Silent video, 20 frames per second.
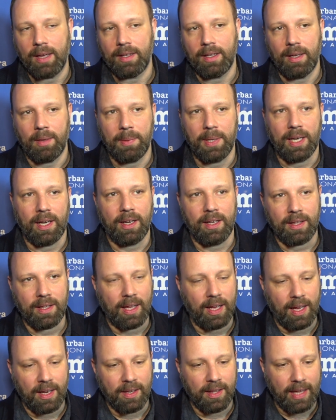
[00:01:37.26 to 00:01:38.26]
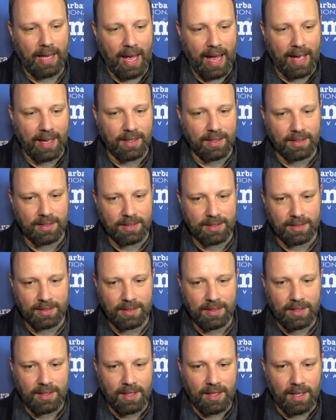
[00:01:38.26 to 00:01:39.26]
I mean, in the end,
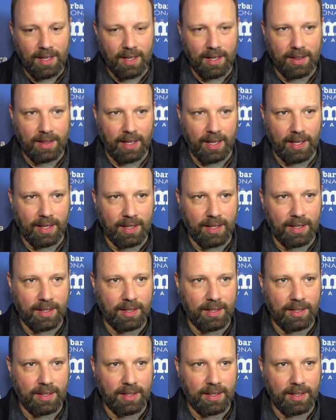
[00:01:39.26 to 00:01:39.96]
I think,